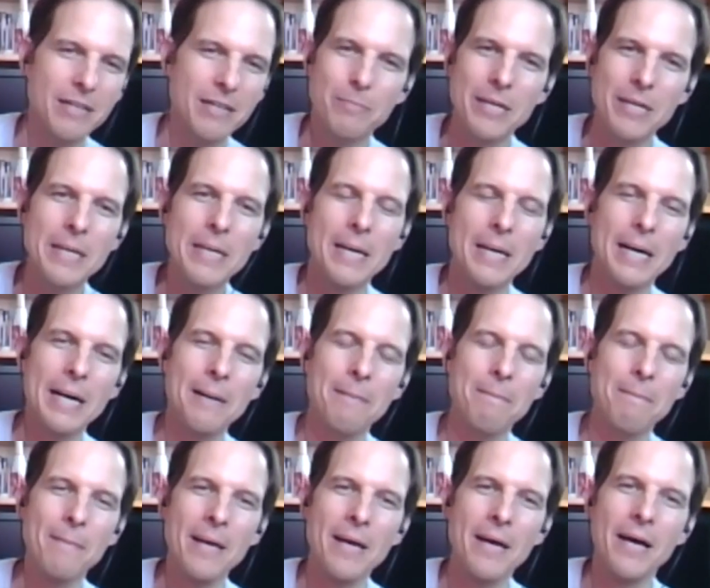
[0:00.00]
But
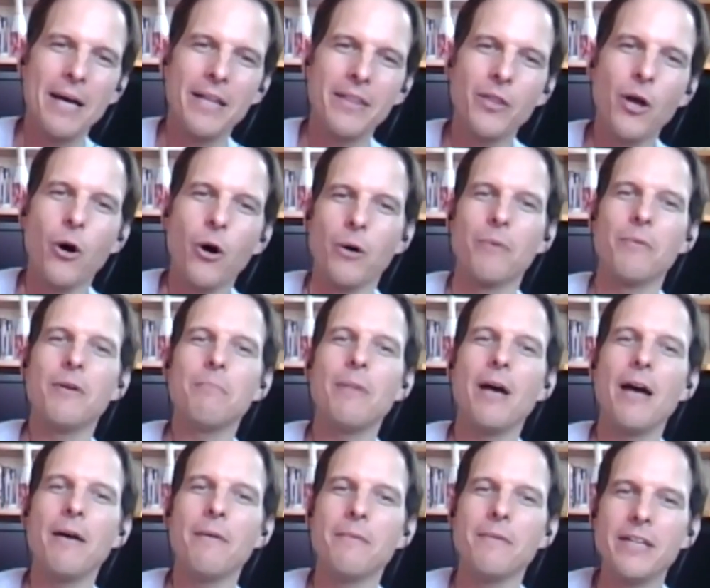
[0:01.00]
um, no,
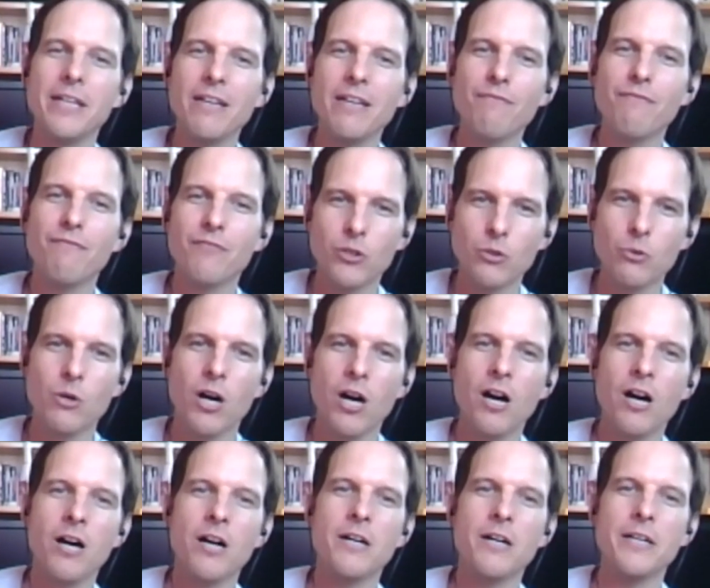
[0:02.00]
uh, if you
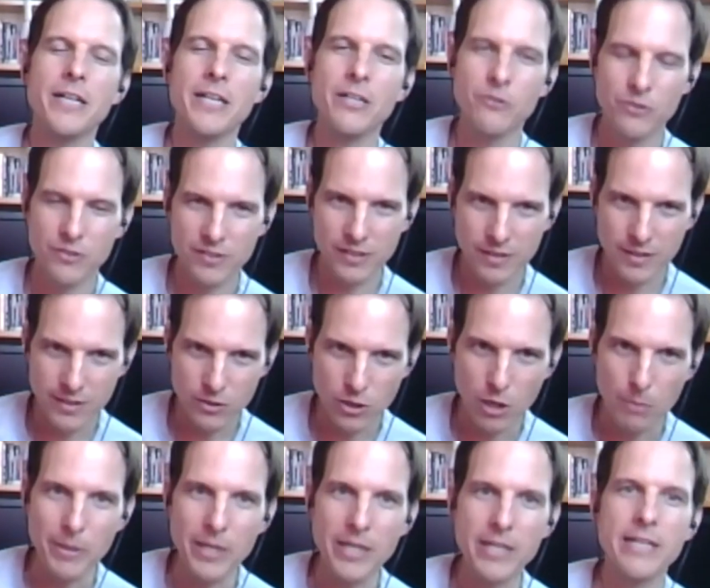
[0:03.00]
are interested in the
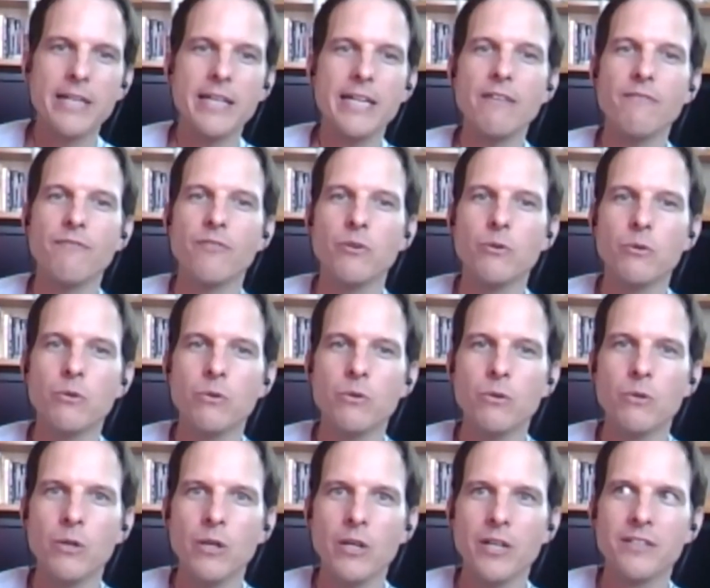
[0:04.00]
topic, if
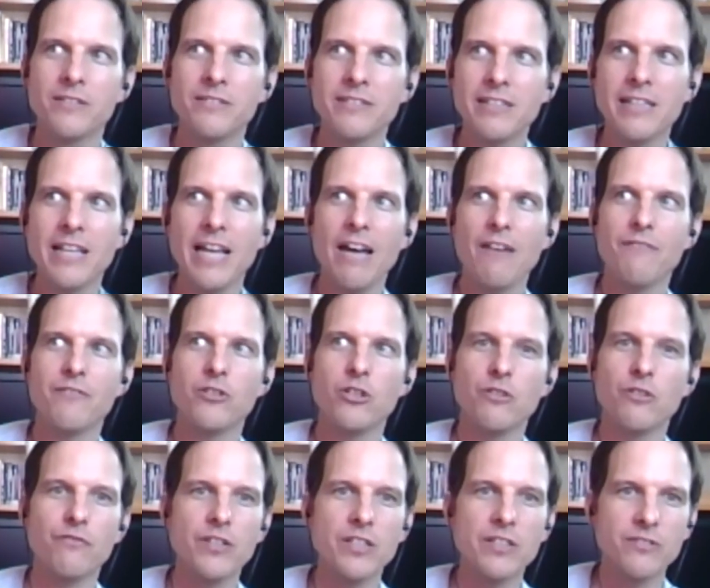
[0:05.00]
you still haven't
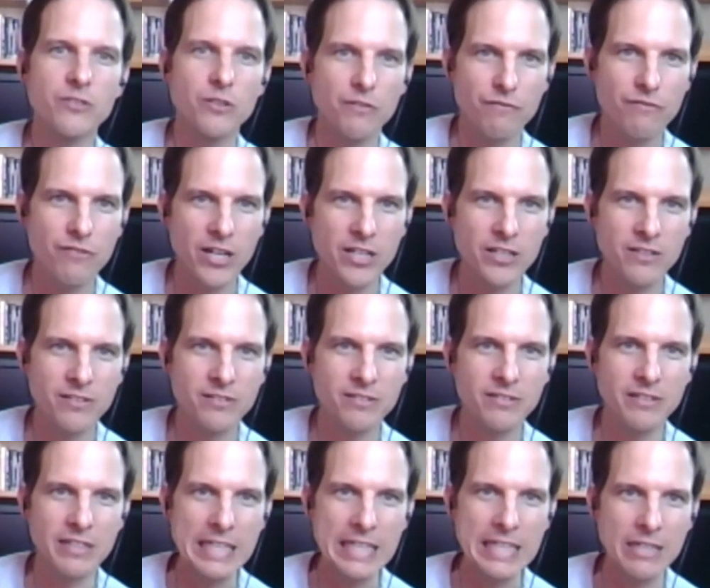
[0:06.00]
convinced your friends
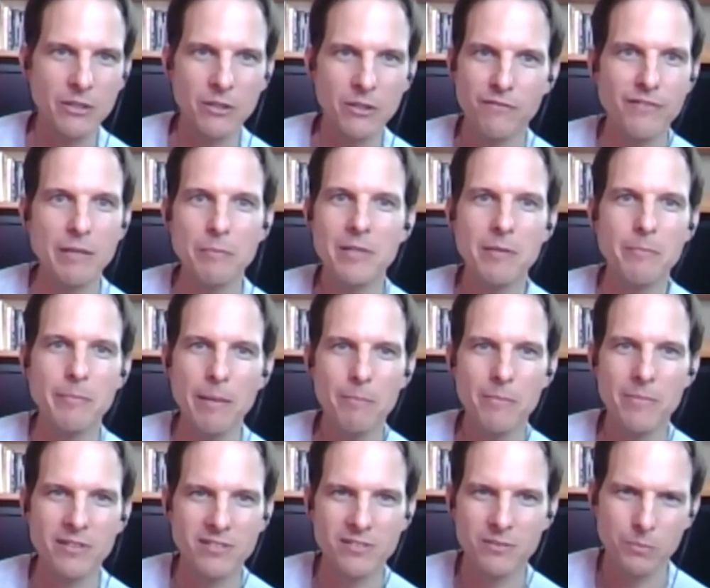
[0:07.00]
uh, or family
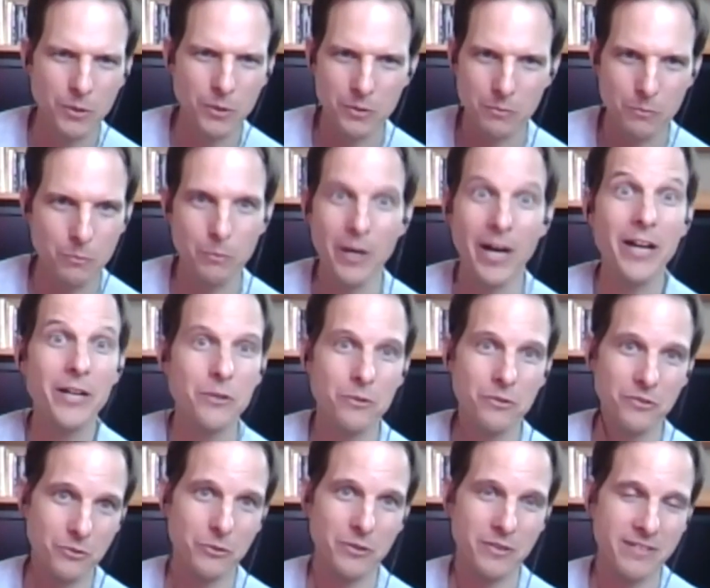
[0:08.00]
members what, why you're
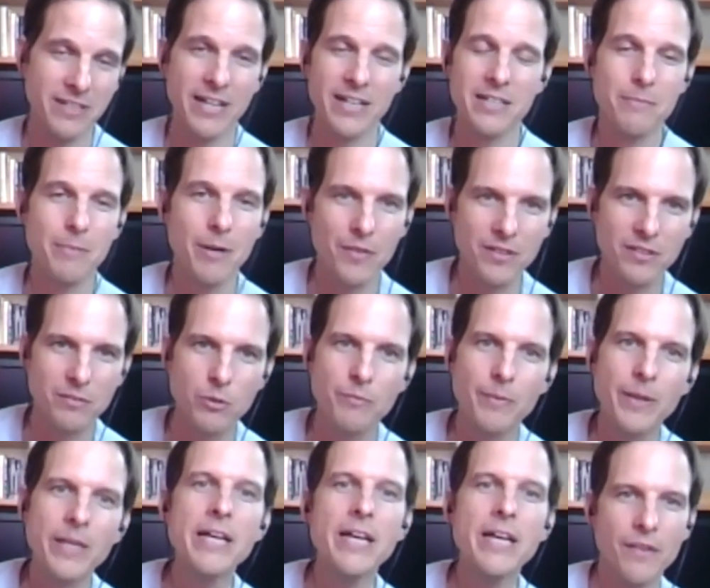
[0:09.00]
so excited about this
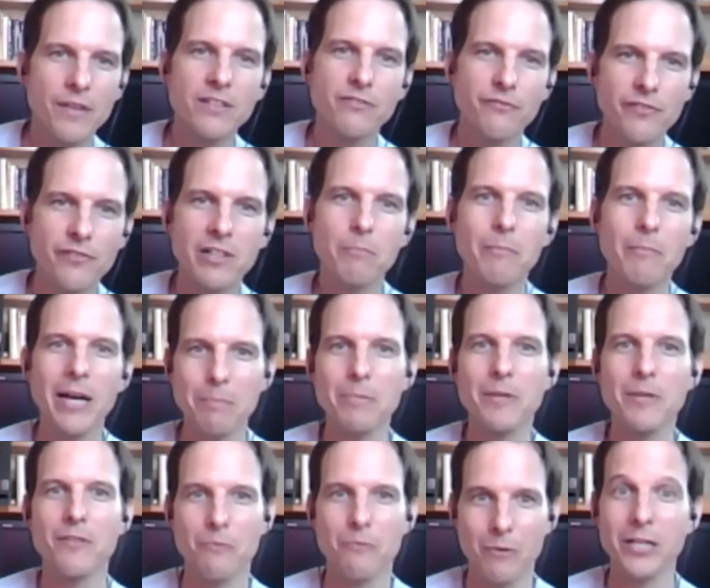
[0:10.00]
movement, this film might be
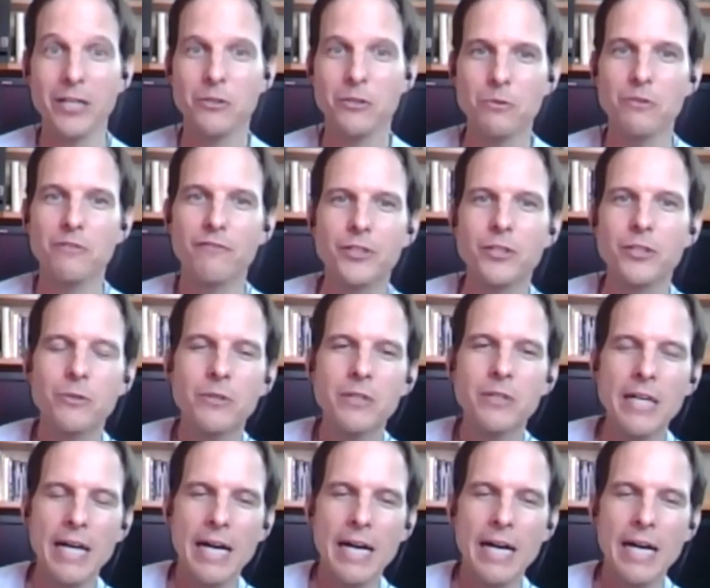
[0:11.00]
the right tool for you.